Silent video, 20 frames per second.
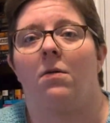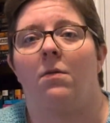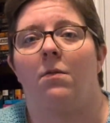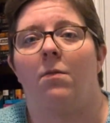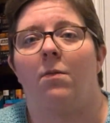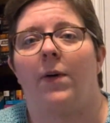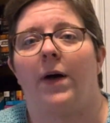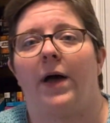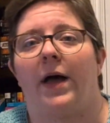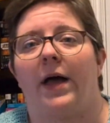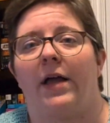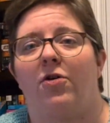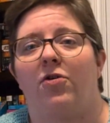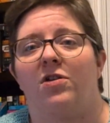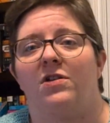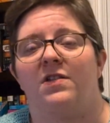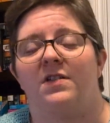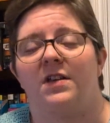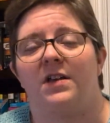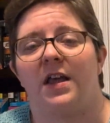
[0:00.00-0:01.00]
by
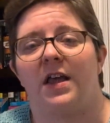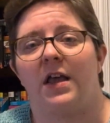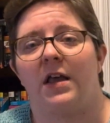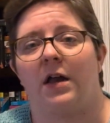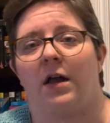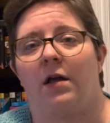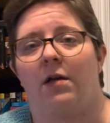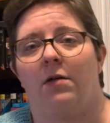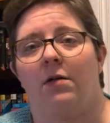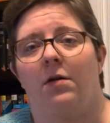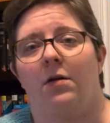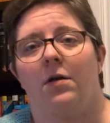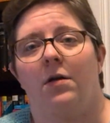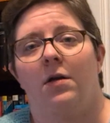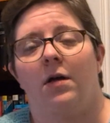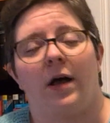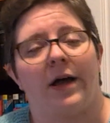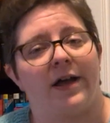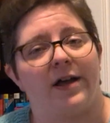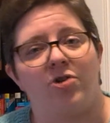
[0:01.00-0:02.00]
Kristen Hanna.
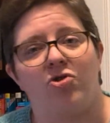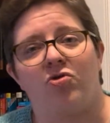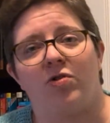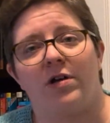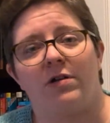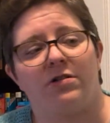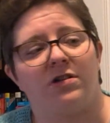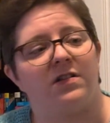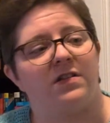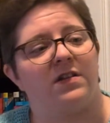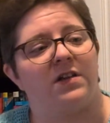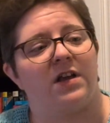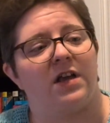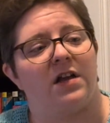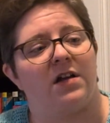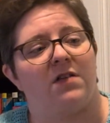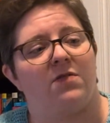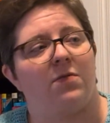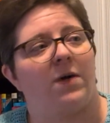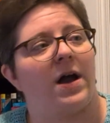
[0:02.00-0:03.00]
I enjoy Kristen
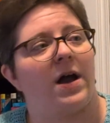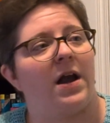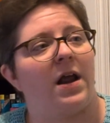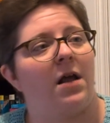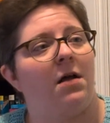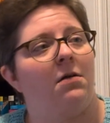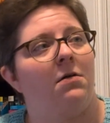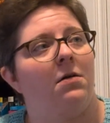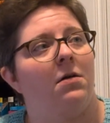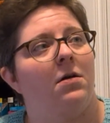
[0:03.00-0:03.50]
Hanna's writing.